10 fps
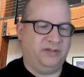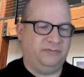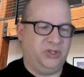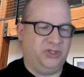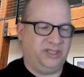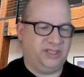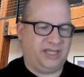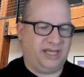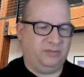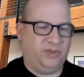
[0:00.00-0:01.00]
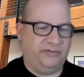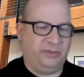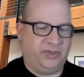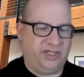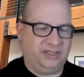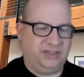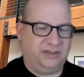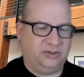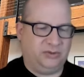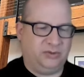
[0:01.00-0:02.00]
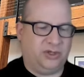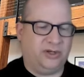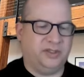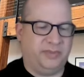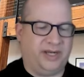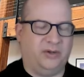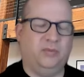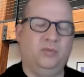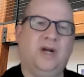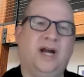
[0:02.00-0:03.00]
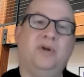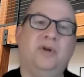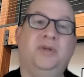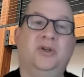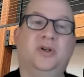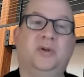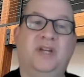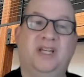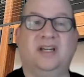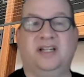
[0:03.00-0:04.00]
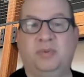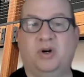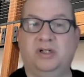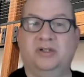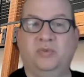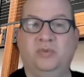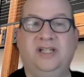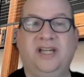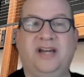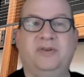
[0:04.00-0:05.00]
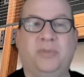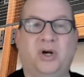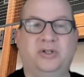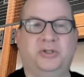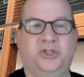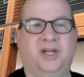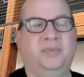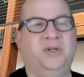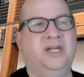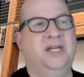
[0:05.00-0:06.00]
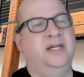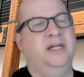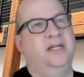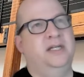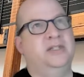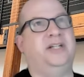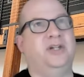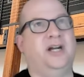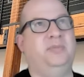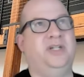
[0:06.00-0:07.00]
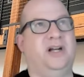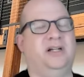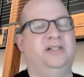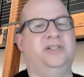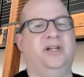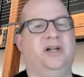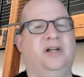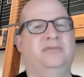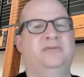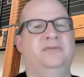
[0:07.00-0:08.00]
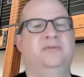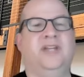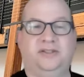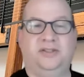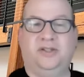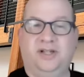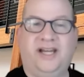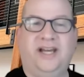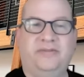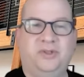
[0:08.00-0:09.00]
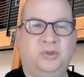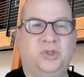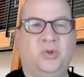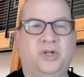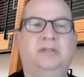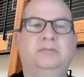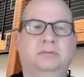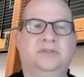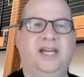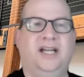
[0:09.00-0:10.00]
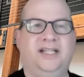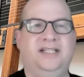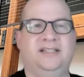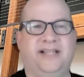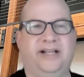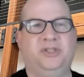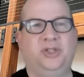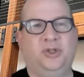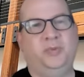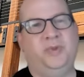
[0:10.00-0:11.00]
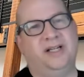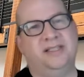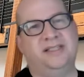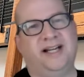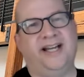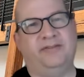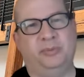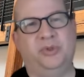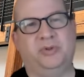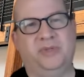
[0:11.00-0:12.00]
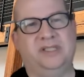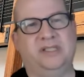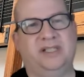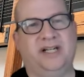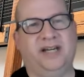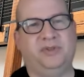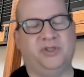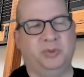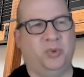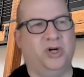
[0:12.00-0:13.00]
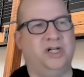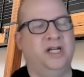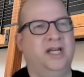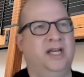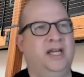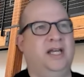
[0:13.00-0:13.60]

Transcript: The first is that when everybody talks about, I want to be your insights partner, we need to have a partnership, I try to be cognizant of that's the, I have a new toy and I need to sell it to you because I have a book of business that I have to support.